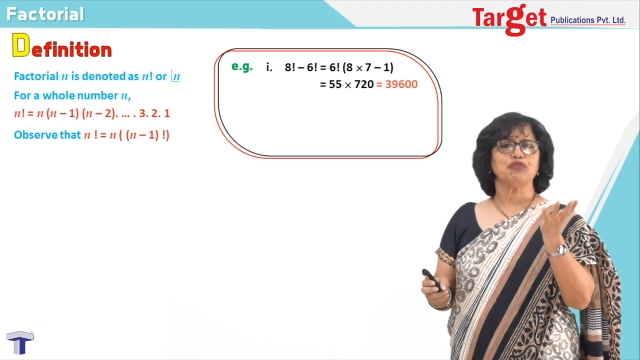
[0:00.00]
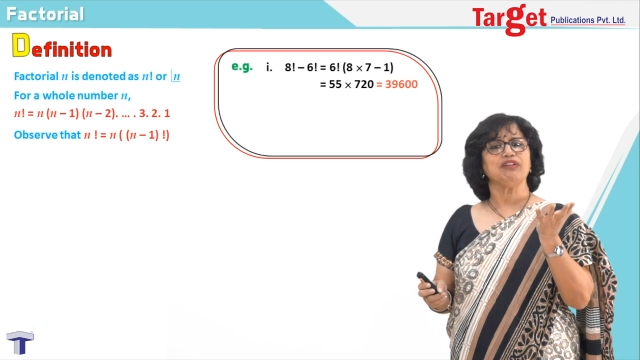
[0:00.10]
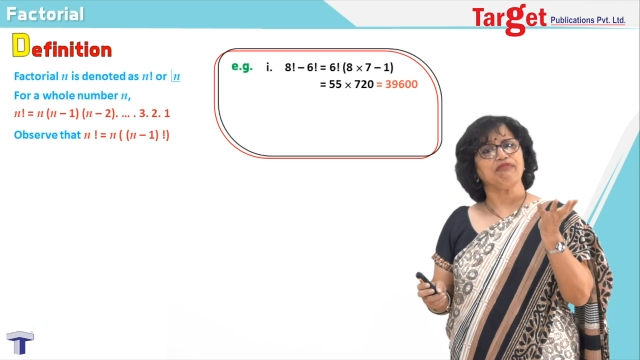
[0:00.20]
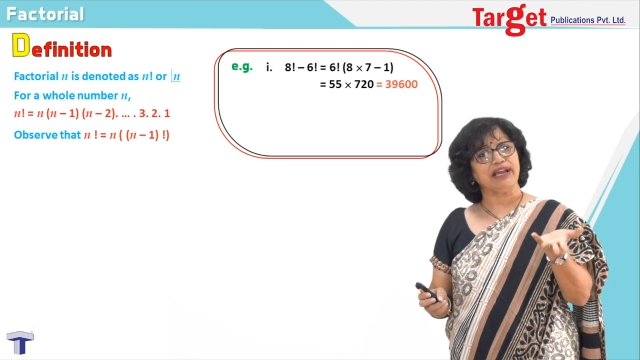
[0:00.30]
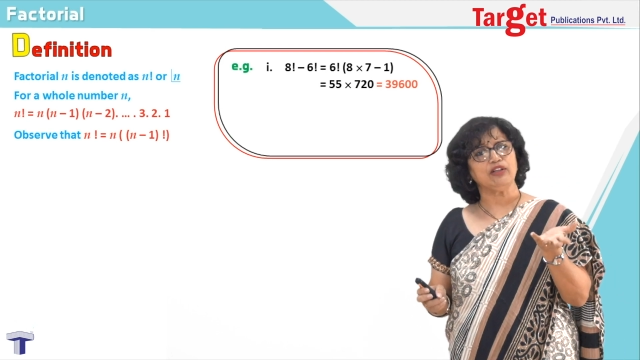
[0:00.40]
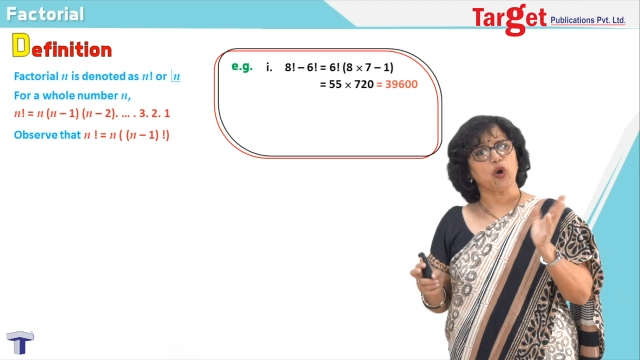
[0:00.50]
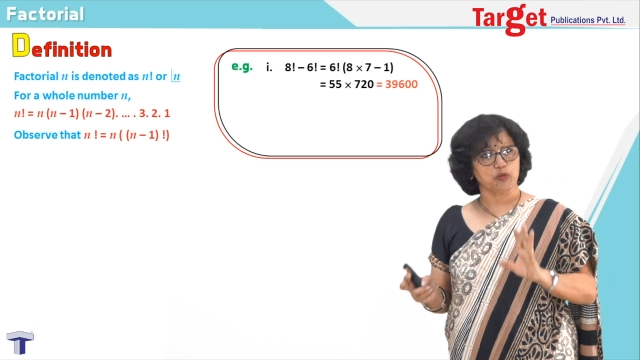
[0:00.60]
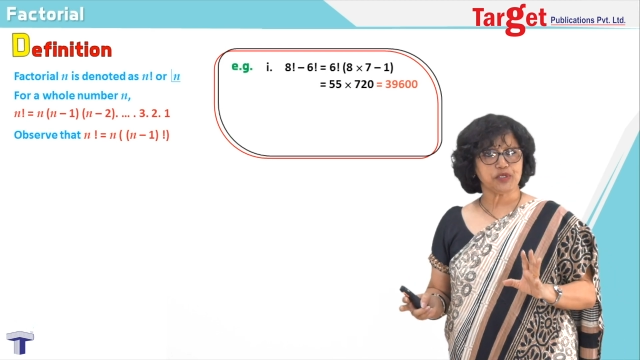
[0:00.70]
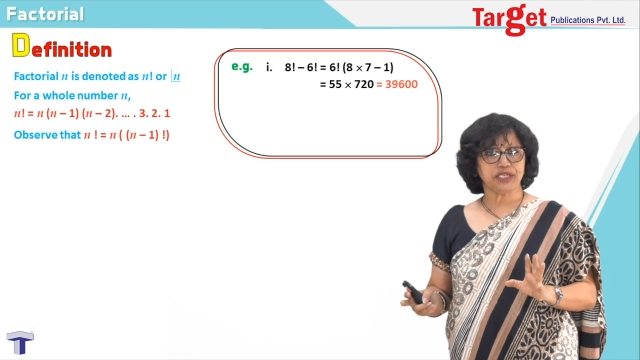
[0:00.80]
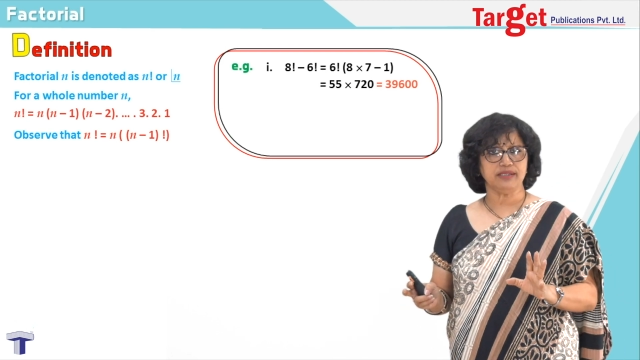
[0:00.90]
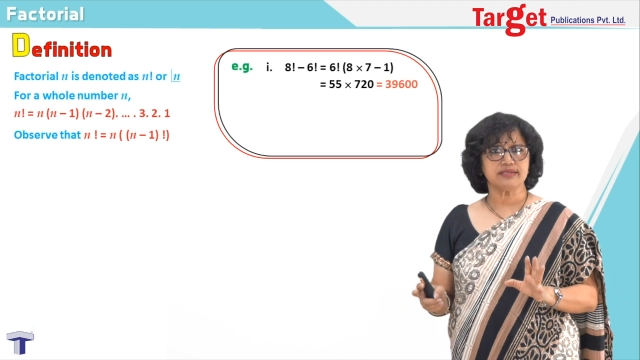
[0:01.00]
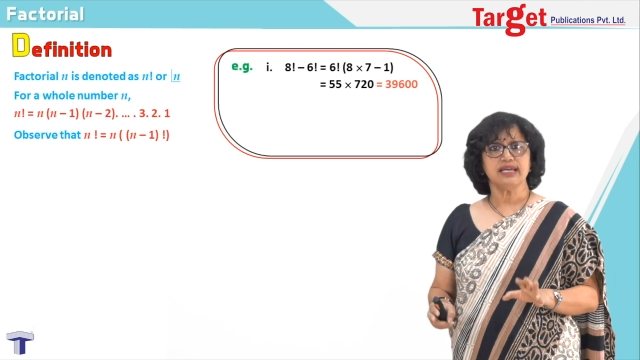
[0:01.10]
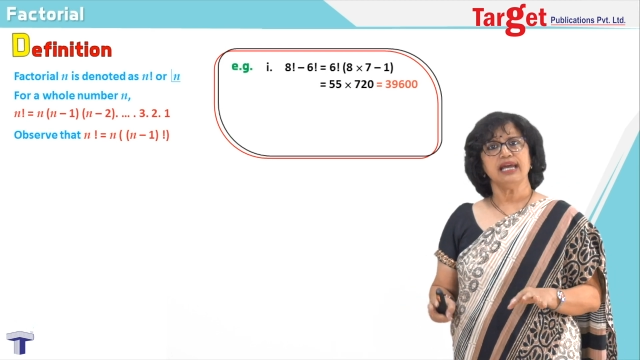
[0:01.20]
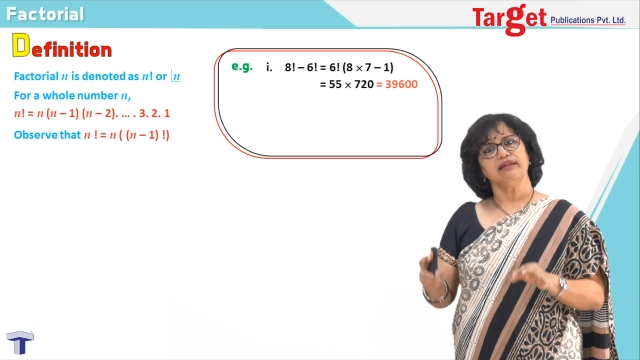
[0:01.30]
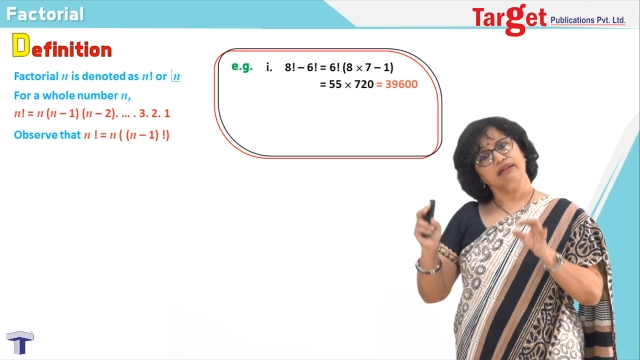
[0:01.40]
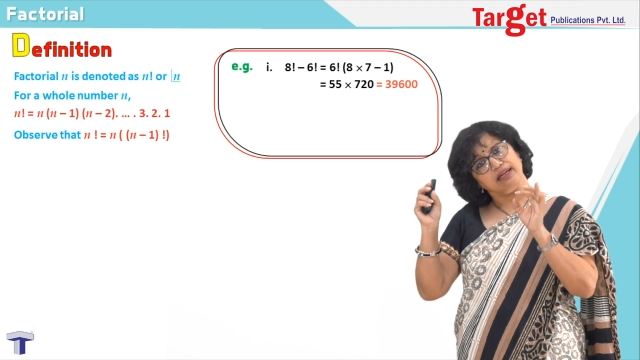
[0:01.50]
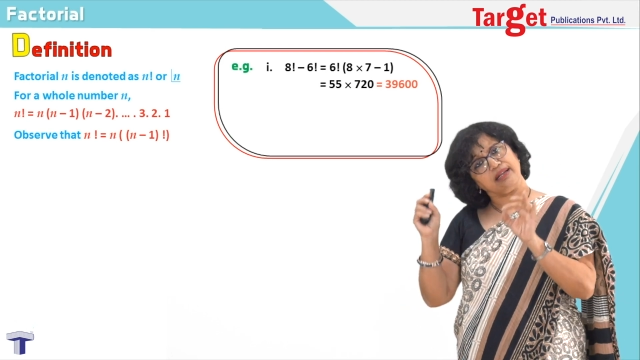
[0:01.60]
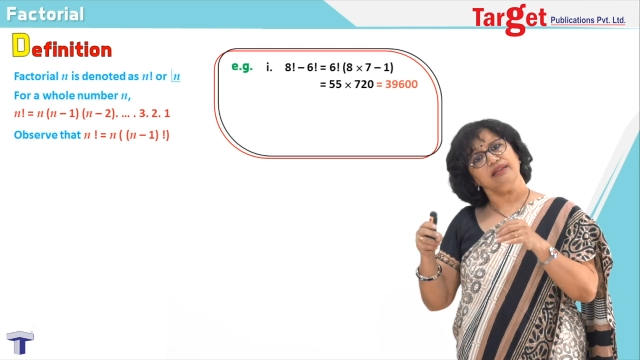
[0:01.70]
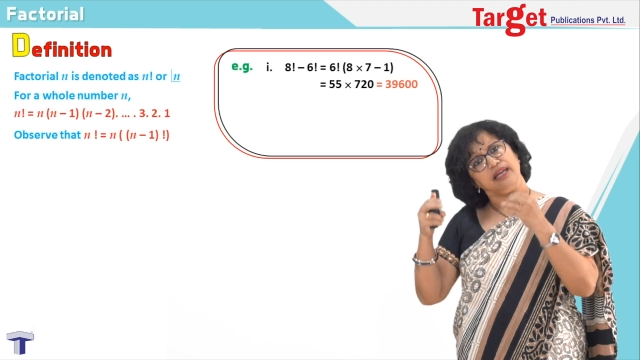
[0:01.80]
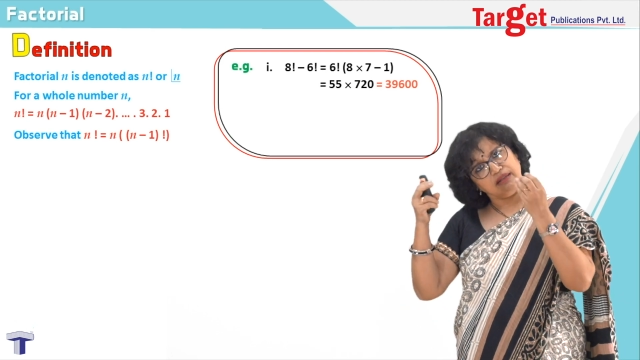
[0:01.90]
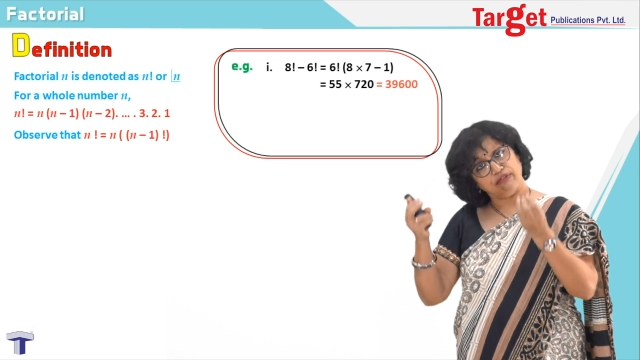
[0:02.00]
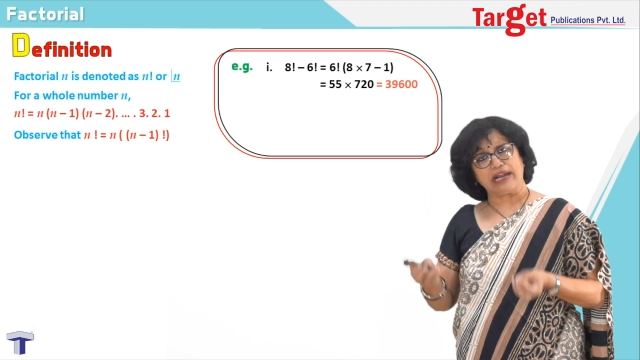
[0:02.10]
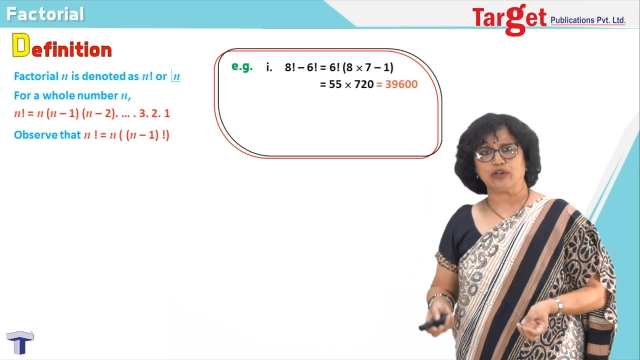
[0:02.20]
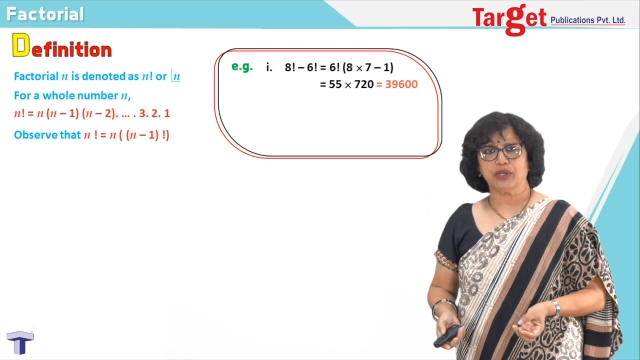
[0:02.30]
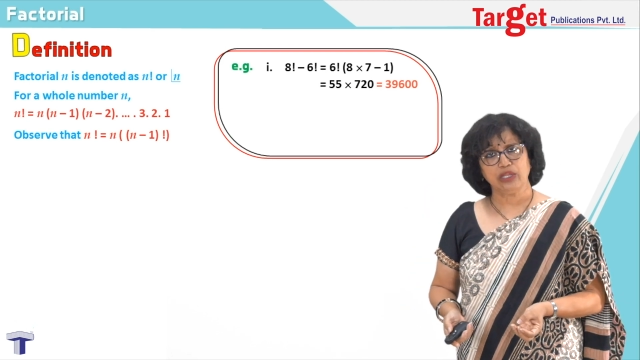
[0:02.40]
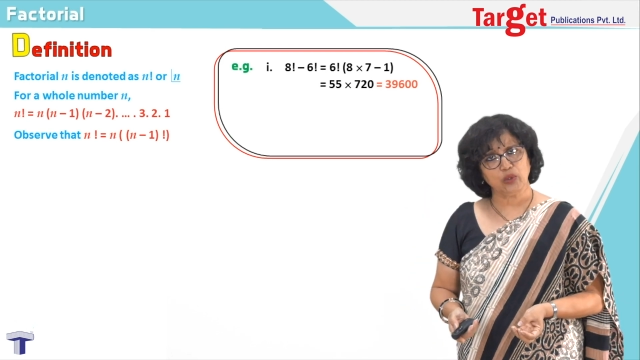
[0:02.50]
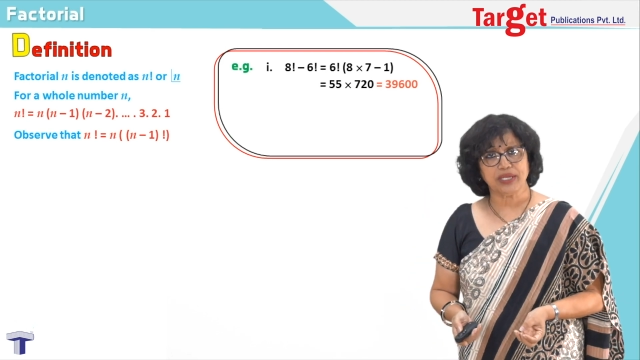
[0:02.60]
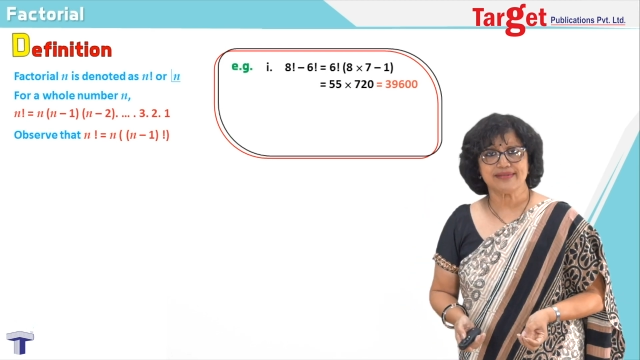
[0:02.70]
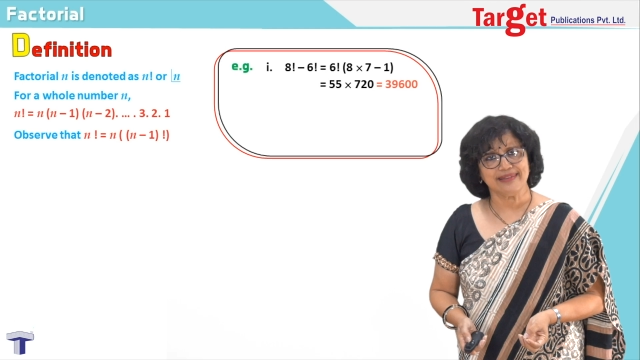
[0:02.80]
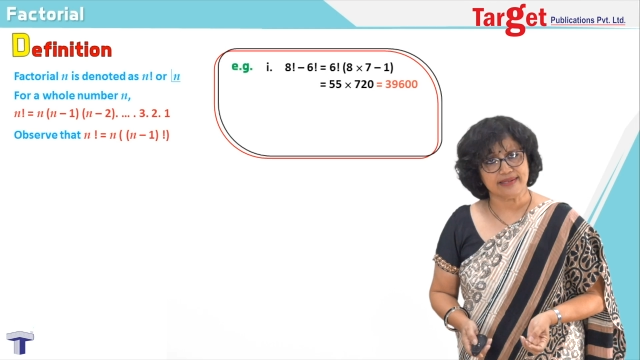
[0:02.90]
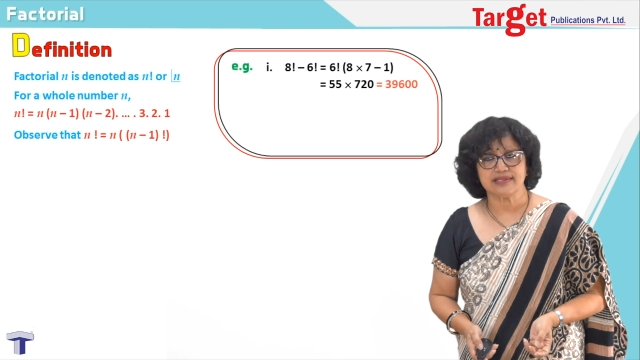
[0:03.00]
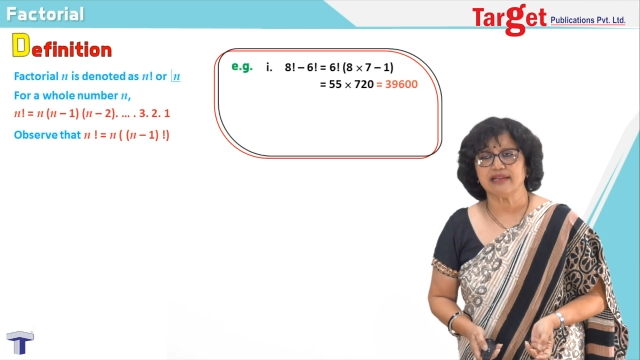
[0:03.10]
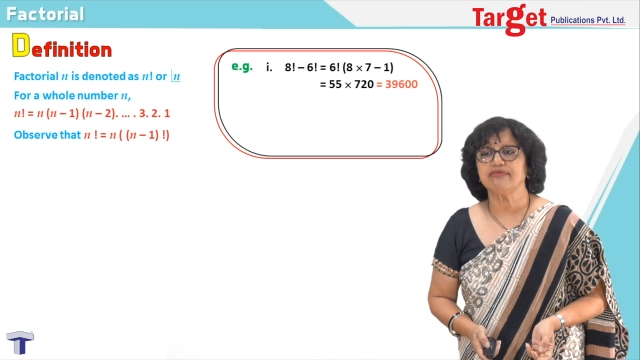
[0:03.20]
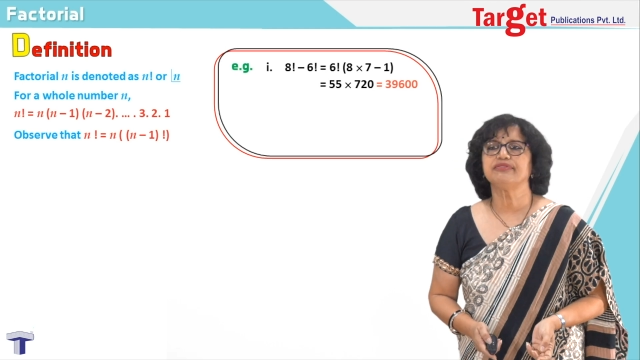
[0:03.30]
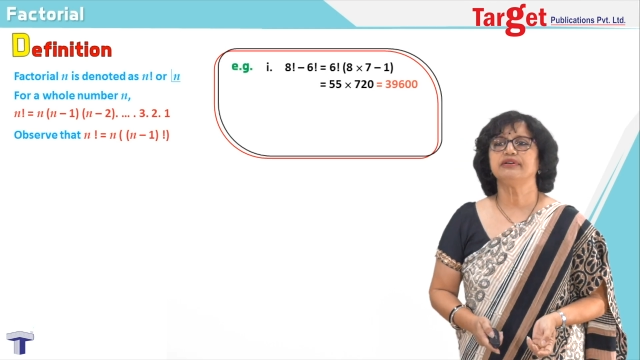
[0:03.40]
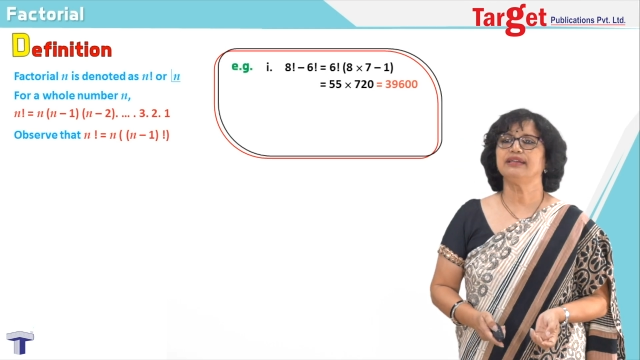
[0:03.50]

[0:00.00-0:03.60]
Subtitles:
you will find the options written in factorial notation itself,